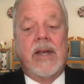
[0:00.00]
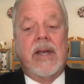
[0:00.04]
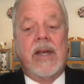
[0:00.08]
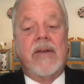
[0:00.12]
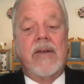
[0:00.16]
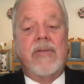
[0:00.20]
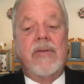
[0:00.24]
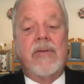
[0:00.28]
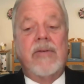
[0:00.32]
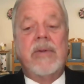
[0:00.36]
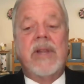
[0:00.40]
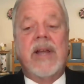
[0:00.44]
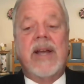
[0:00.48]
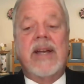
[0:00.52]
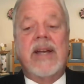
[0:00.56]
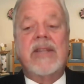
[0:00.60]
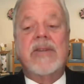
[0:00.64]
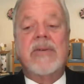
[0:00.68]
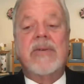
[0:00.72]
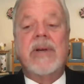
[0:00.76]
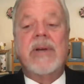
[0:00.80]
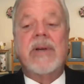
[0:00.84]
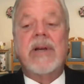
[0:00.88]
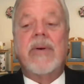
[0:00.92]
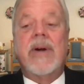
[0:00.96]
If you would like
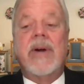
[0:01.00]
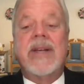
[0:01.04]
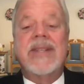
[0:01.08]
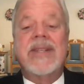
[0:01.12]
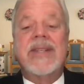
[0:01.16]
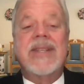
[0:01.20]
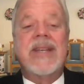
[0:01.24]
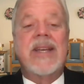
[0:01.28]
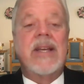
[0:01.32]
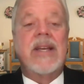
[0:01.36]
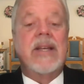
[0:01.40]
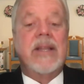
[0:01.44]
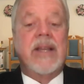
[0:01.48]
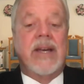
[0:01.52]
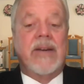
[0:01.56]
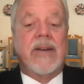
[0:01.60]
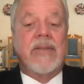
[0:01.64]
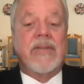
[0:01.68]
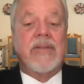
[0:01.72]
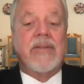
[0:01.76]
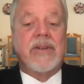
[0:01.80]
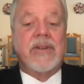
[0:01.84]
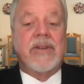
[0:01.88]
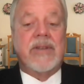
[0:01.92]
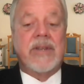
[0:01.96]
to request
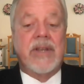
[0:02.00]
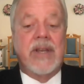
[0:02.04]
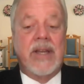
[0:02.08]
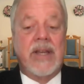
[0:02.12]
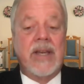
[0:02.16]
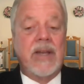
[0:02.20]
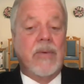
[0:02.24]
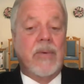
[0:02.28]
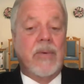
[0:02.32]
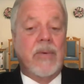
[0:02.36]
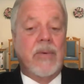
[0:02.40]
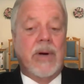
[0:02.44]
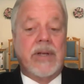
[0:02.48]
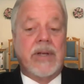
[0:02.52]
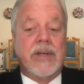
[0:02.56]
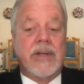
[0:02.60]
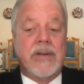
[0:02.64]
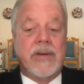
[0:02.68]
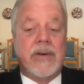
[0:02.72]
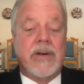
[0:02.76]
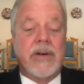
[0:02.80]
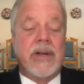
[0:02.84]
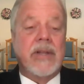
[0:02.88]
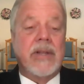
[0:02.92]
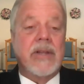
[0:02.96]
healing for anyone
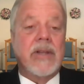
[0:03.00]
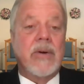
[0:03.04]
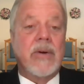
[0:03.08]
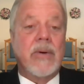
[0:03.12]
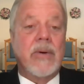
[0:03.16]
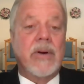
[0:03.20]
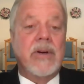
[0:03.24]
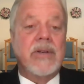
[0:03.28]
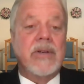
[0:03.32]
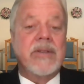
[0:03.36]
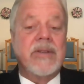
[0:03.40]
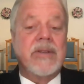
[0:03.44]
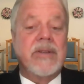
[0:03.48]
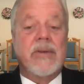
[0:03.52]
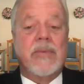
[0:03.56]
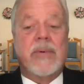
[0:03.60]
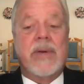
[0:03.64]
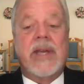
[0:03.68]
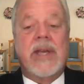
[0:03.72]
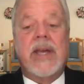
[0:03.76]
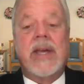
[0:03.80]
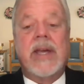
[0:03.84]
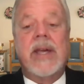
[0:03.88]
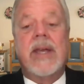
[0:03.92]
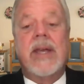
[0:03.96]
during the course of the
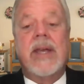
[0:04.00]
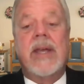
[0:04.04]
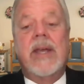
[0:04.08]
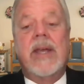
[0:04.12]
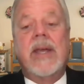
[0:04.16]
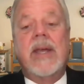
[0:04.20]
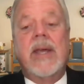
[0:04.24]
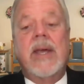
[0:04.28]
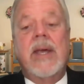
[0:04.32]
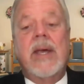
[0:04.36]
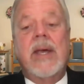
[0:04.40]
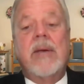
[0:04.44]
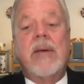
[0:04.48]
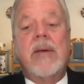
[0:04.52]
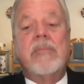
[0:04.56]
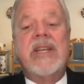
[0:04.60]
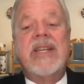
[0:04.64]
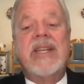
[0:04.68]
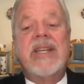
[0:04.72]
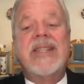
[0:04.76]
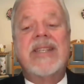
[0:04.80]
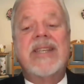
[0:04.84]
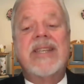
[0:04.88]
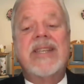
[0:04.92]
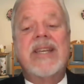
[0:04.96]
week,
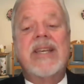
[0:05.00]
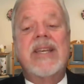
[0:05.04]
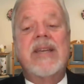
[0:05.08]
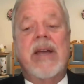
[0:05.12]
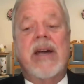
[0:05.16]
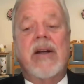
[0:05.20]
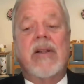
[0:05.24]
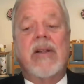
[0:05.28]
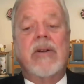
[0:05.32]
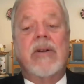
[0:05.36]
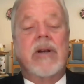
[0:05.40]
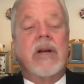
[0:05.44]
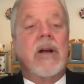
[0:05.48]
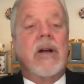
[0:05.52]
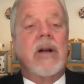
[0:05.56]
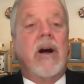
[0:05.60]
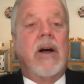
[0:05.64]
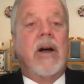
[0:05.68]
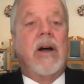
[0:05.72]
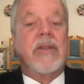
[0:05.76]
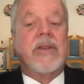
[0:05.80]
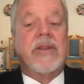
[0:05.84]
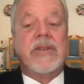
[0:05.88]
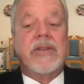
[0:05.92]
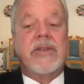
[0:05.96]
please email or
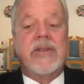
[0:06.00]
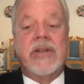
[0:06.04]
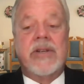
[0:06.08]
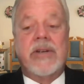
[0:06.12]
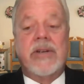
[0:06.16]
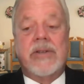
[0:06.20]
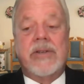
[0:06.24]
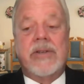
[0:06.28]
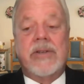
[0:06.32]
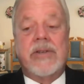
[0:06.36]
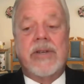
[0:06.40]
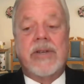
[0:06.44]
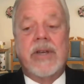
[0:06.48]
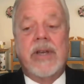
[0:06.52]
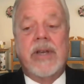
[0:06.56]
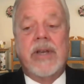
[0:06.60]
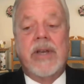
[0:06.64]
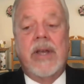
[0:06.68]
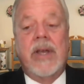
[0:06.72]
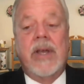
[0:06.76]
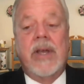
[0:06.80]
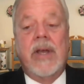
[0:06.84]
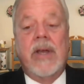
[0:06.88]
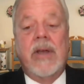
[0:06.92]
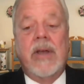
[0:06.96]
call the church
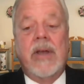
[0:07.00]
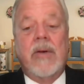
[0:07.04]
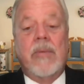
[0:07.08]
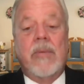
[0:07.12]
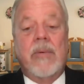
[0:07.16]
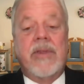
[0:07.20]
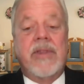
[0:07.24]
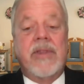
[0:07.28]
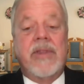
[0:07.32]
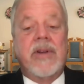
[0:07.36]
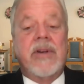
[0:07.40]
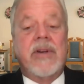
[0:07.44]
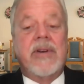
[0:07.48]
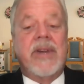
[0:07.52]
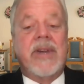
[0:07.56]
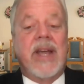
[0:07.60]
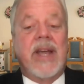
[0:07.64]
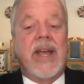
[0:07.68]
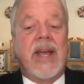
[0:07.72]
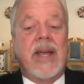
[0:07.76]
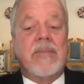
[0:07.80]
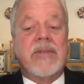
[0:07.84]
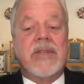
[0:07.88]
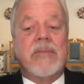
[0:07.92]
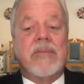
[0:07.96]
with their
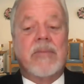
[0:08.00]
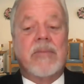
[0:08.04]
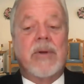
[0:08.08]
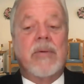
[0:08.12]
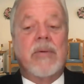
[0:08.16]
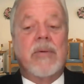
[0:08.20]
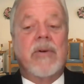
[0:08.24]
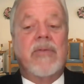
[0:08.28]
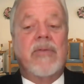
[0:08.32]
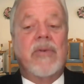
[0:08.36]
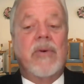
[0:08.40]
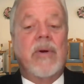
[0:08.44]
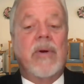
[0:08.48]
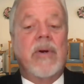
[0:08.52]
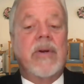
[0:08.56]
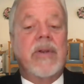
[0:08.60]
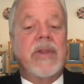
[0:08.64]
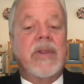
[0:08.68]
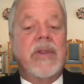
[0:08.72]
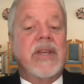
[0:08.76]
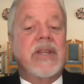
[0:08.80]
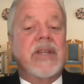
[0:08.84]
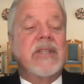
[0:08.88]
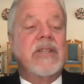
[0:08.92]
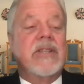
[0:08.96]
names, and we will
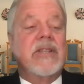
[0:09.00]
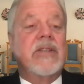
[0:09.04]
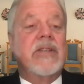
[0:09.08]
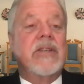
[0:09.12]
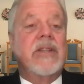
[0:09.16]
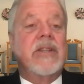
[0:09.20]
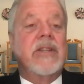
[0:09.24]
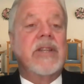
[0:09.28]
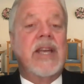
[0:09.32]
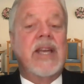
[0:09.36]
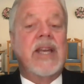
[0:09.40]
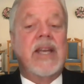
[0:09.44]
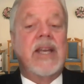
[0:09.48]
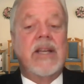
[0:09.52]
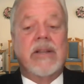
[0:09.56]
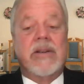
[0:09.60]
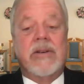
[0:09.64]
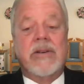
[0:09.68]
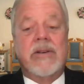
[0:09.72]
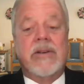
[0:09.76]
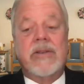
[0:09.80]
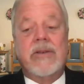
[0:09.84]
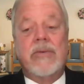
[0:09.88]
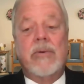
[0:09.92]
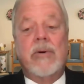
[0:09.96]
forward this to the
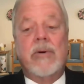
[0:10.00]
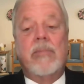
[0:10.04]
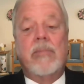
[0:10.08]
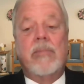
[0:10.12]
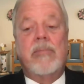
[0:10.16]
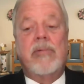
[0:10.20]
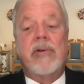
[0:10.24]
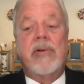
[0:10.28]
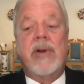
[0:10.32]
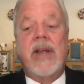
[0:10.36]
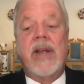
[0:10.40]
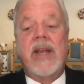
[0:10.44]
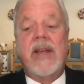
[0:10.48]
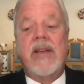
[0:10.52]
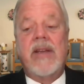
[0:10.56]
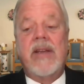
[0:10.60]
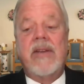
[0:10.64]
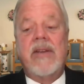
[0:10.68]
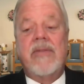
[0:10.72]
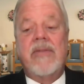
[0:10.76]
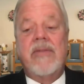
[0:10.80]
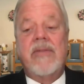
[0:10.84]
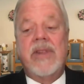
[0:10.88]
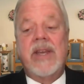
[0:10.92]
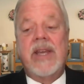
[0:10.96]
healers who will pray
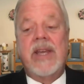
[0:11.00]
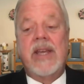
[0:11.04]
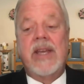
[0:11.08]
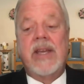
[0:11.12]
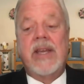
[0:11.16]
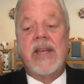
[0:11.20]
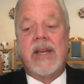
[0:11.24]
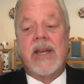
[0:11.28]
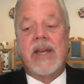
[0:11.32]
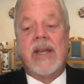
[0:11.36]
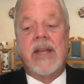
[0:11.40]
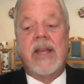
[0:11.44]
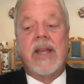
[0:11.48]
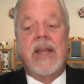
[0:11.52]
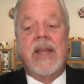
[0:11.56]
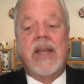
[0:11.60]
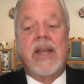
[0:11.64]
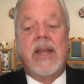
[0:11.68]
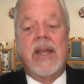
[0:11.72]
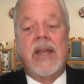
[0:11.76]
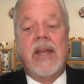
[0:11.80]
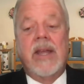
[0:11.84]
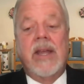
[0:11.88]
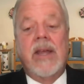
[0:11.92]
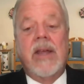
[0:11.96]
for the healing
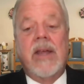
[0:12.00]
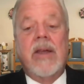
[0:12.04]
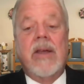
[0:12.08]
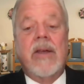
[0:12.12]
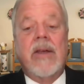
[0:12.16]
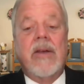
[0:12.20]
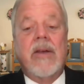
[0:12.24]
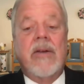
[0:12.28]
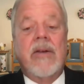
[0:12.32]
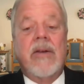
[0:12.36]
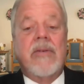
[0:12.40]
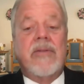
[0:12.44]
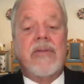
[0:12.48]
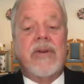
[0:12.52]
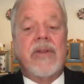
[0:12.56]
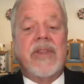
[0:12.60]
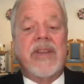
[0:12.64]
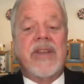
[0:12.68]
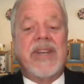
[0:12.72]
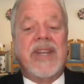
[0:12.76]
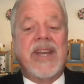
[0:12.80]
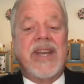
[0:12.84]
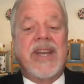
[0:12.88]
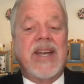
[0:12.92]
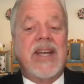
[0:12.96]
for
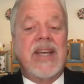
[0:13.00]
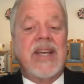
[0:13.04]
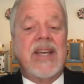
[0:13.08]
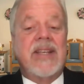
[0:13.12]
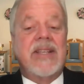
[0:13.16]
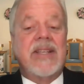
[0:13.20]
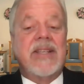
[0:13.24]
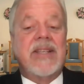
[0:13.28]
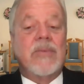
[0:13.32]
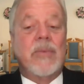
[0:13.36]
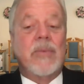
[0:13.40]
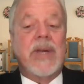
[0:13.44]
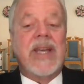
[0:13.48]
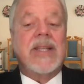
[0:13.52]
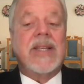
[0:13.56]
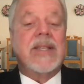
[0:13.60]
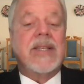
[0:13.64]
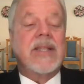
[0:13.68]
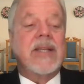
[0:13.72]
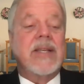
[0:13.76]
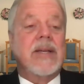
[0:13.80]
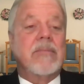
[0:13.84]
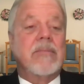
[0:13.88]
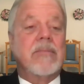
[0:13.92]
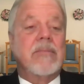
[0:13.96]
the days,
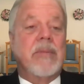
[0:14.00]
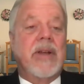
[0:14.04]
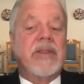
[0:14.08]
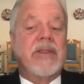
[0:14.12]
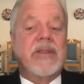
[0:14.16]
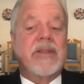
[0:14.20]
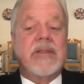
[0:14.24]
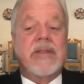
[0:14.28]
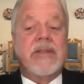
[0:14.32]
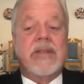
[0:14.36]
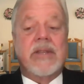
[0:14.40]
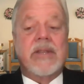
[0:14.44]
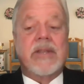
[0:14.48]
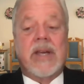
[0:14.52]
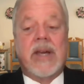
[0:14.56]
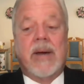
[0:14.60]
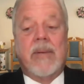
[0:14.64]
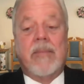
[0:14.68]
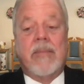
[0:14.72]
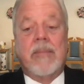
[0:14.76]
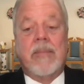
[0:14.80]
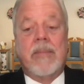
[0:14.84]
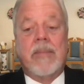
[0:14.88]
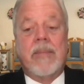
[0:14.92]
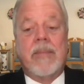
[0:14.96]
weeks, and months to
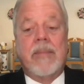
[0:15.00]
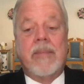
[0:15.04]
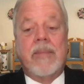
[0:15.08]
come.